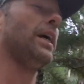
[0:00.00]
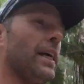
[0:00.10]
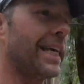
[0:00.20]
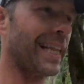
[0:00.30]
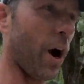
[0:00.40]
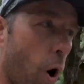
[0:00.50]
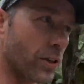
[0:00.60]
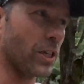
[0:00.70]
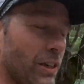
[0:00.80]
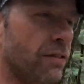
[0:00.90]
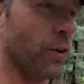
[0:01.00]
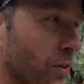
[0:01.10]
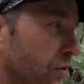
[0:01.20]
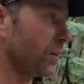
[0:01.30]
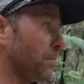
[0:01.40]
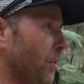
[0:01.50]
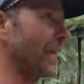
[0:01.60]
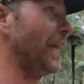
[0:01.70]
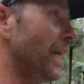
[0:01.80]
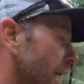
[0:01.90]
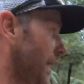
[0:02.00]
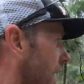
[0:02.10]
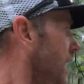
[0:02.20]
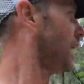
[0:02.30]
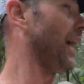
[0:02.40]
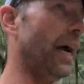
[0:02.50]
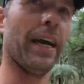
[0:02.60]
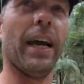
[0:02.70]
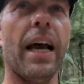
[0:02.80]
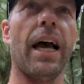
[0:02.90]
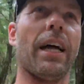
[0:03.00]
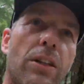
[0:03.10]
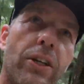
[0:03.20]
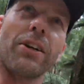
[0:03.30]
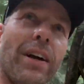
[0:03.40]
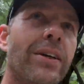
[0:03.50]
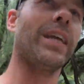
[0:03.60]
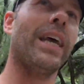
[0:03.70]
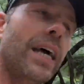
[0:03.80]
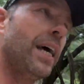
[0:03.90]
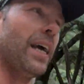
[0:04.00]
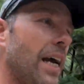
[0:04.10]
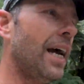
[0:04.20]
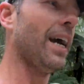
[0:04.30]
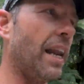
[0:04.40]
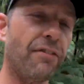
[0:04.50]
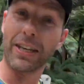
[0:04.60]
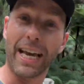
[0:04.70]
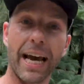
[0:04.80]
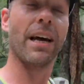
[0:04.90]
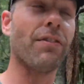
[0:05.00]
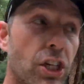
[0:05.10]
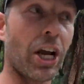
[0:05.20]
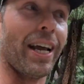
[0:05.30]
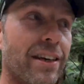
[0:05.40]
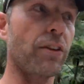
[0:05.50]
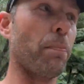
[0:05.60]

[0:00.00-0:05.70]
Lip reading: get that oxygen flowing through your body, and look around. And if you can, have a chat to other